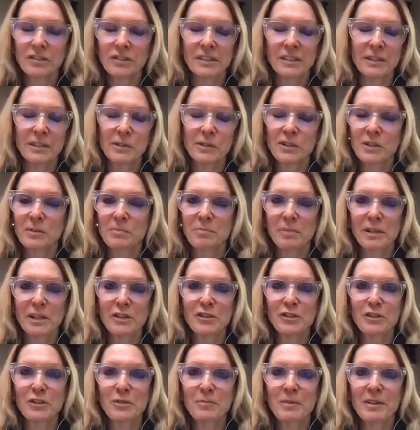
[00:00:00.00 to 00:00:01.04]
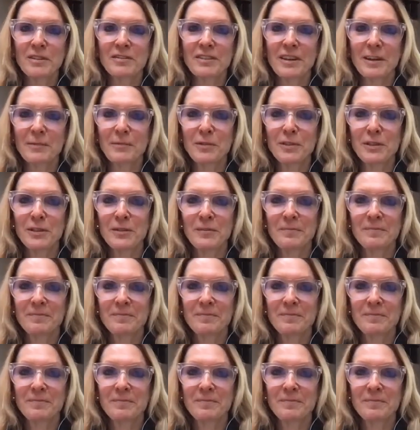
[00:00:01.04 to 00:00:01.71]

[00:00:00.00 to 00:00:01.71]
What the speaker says: It was a pleasure to spend time with you.